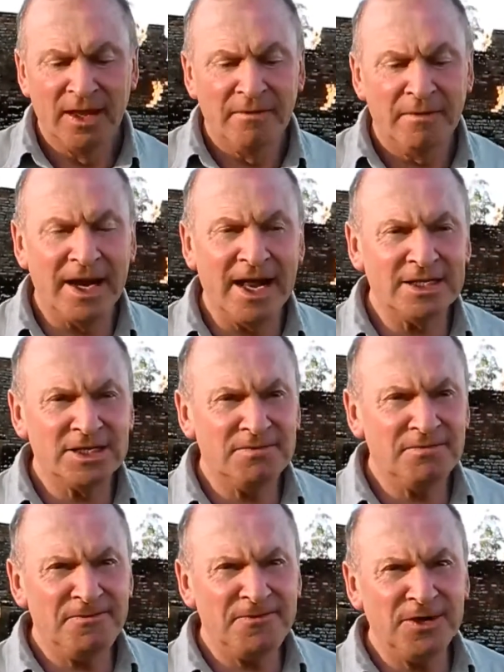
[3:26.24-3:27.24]
But as
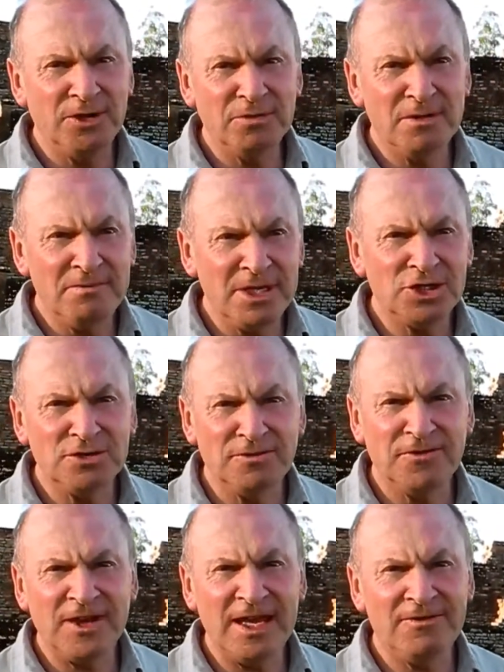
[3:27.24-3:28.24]
the film The Mission
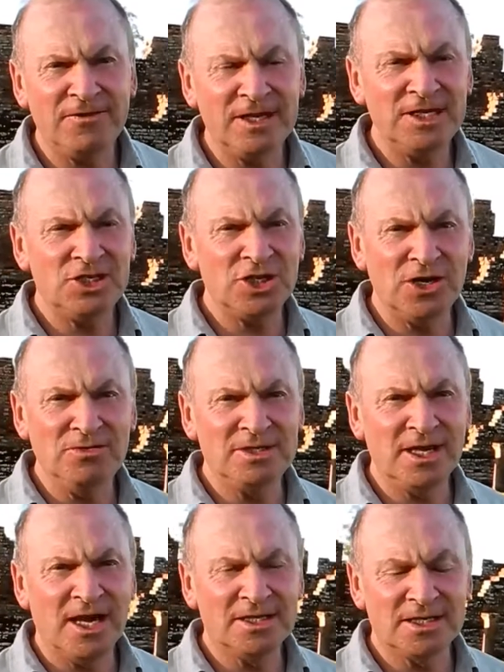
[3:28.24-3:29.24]
faithfully shows
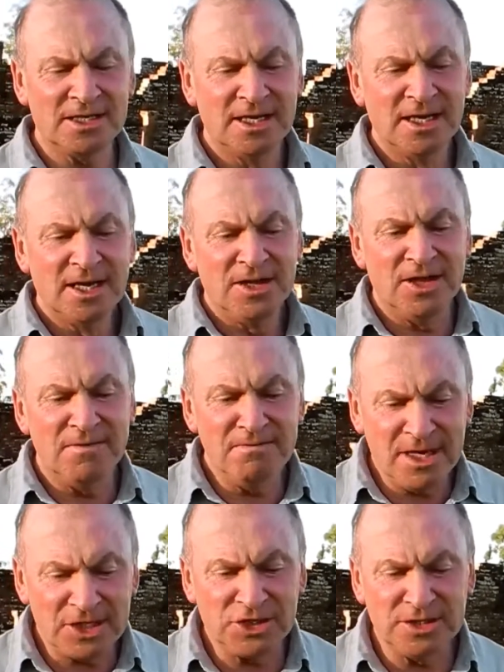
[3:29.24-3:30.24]
us, the
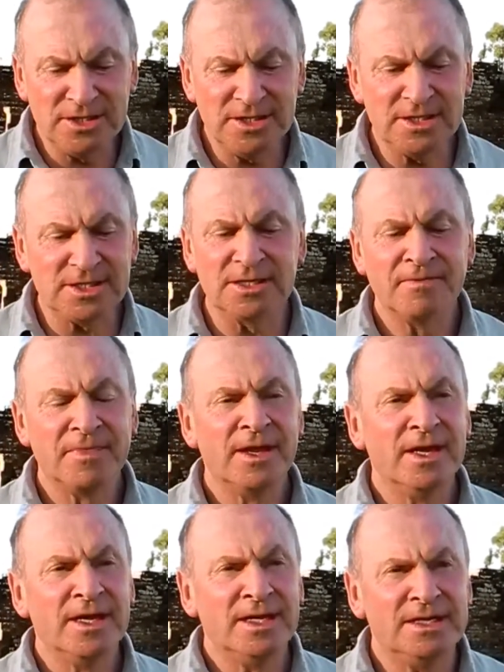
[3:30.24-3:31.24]
missions
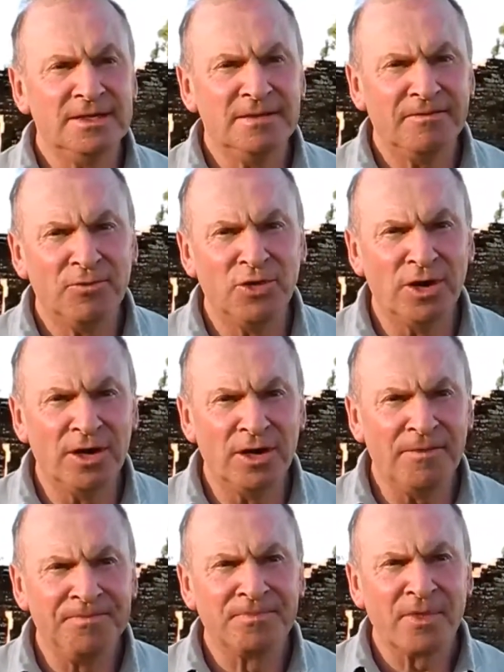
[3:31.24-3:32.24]
were
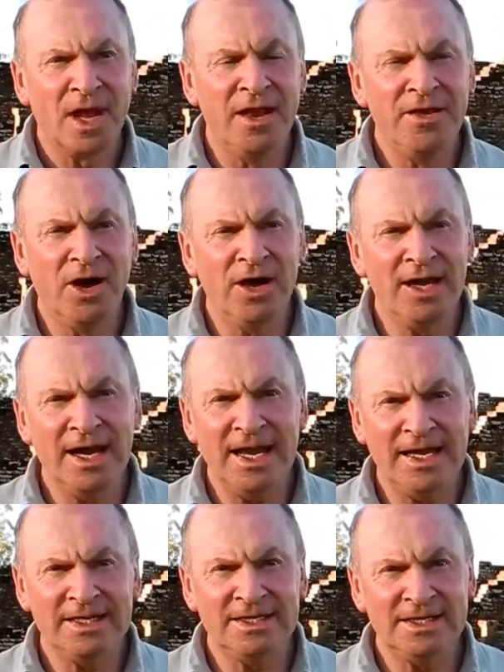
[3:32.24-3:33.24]

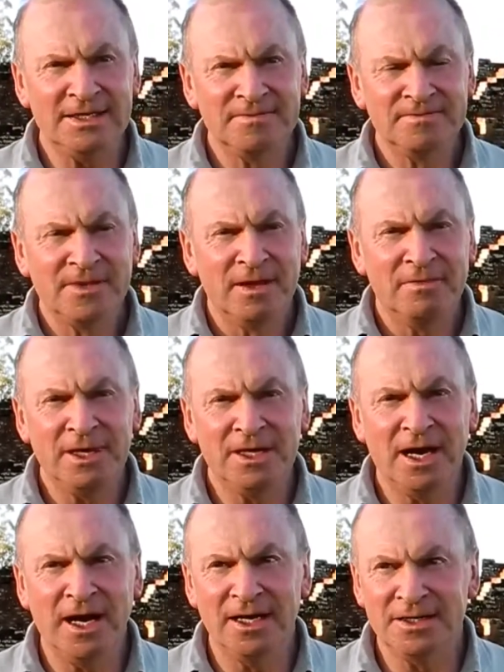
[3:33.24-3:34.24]
annihilated
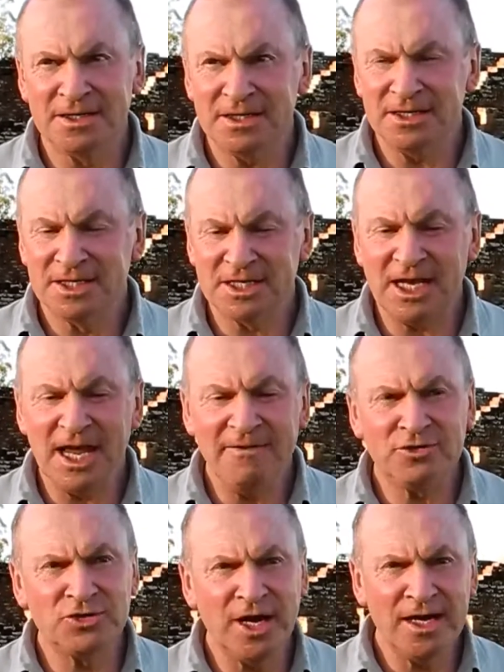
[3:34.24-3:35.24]
because the
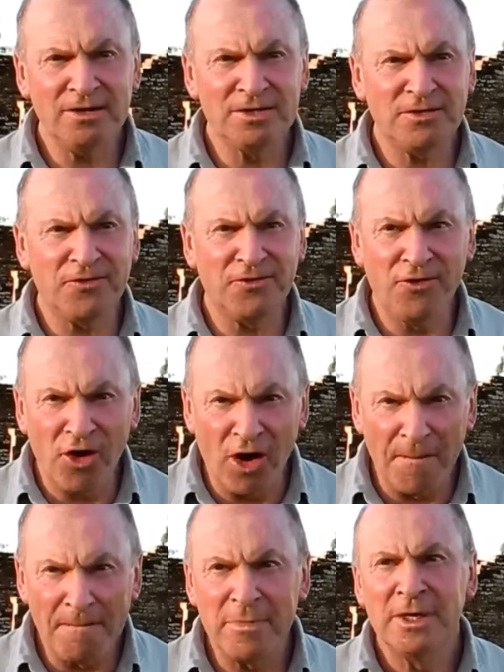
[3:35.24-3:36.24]
slave traders
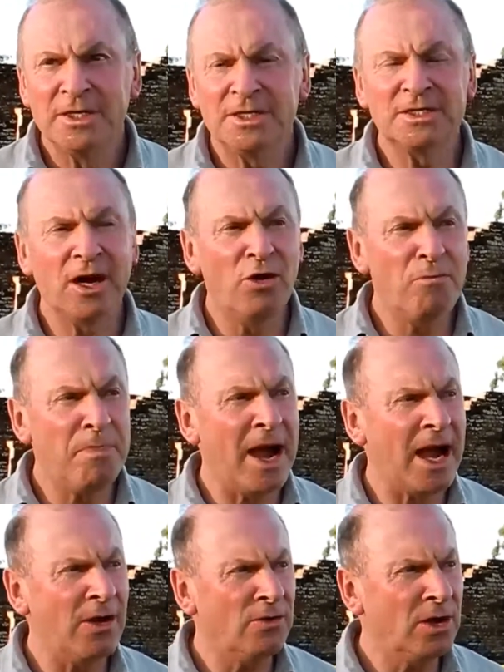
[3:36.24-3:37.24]
from Sao
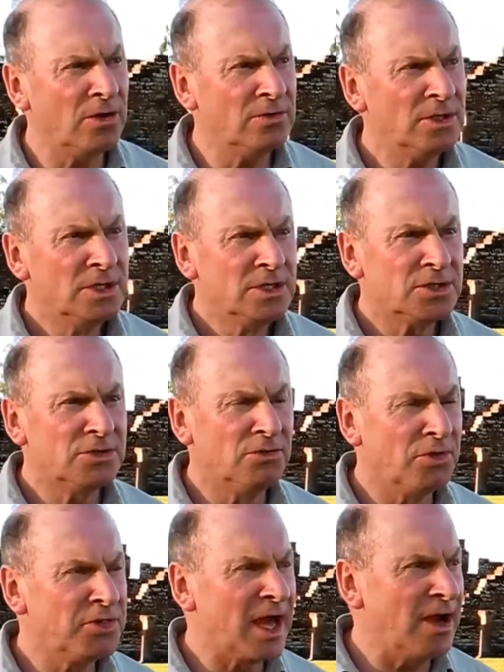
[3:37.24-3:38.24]
Paulo saw
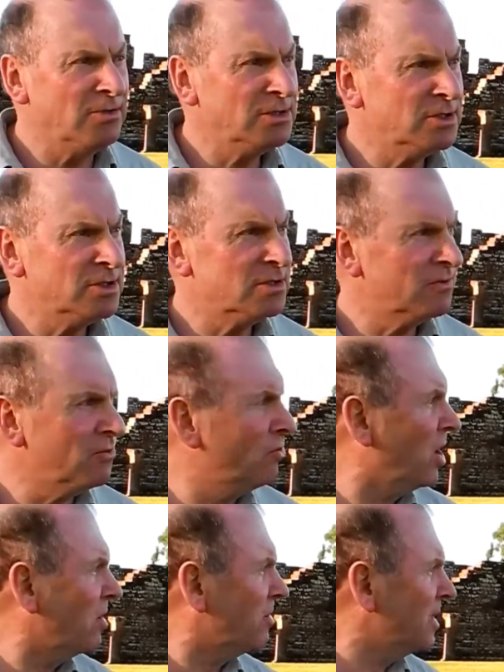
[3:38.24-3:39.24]
thousands of
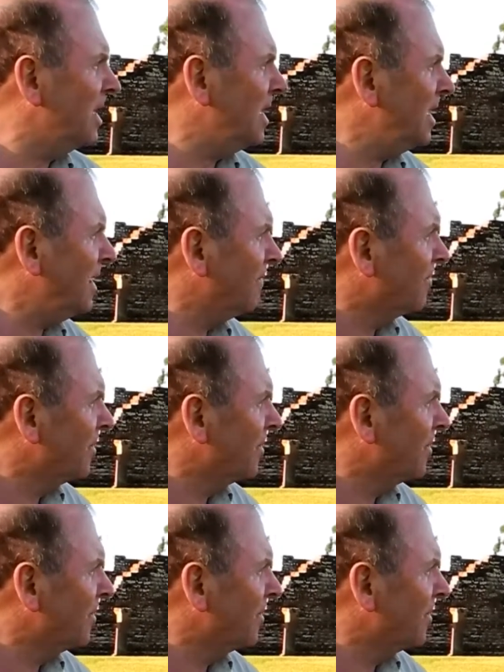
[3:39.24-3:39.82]
Guarani